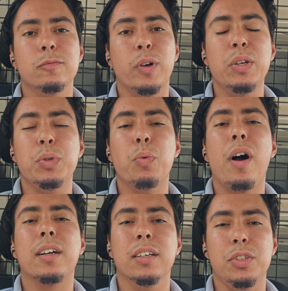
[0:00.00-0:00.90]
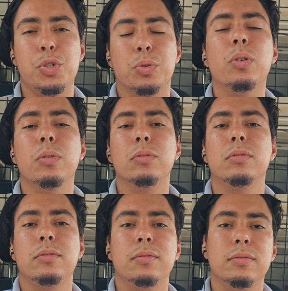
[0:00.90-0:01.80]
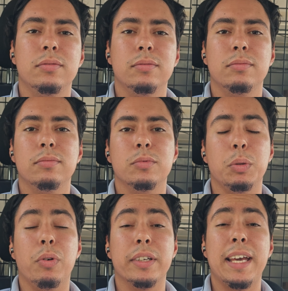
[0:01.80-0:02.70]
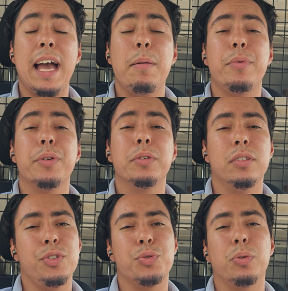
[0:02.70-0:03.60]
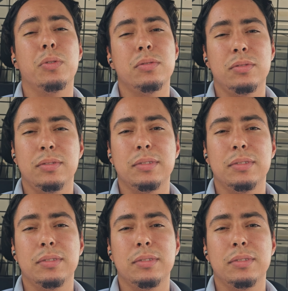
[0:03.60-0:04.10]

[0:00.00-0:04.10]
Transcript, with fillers: right? We want control. We want capital control.